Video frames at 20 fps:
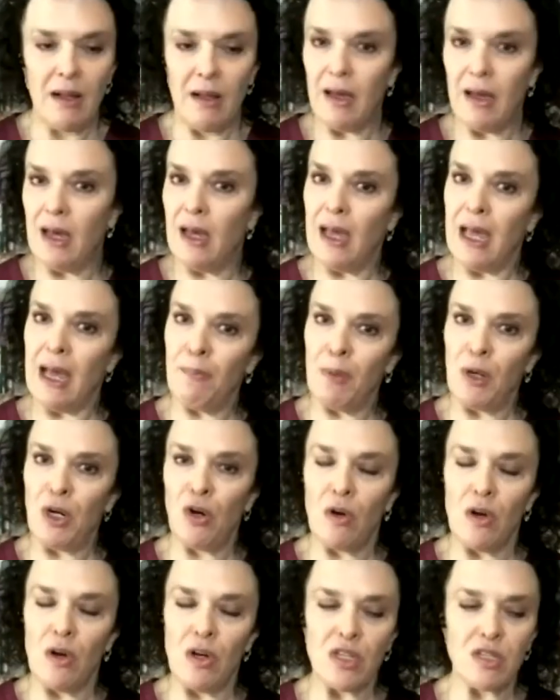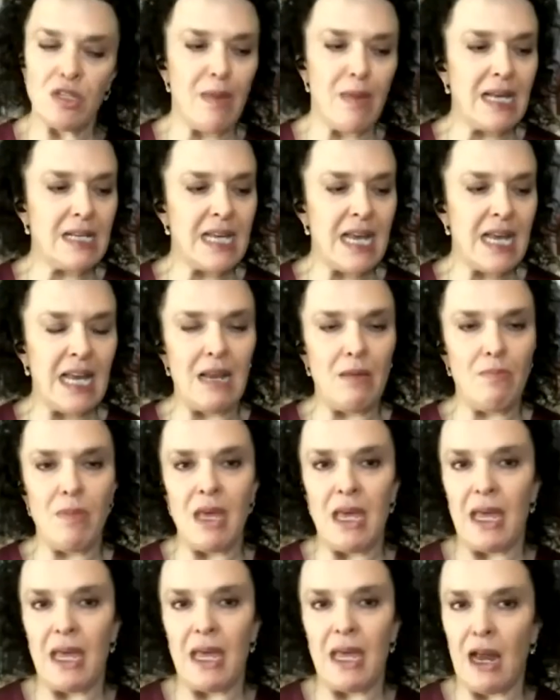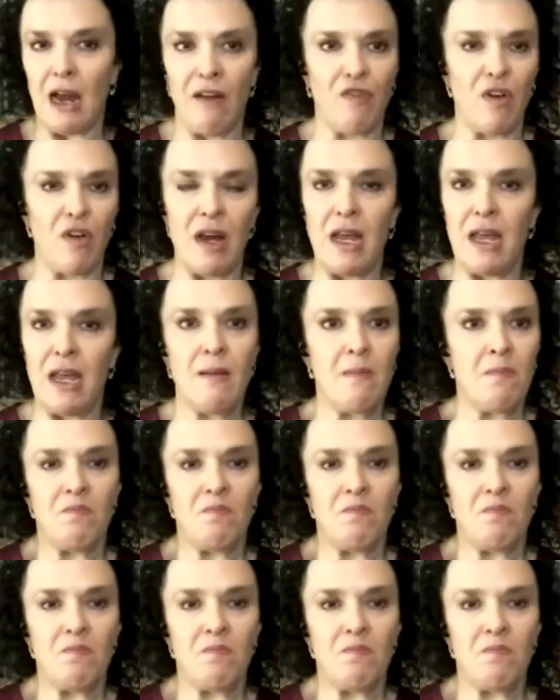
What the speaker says: epidurals maintaining me every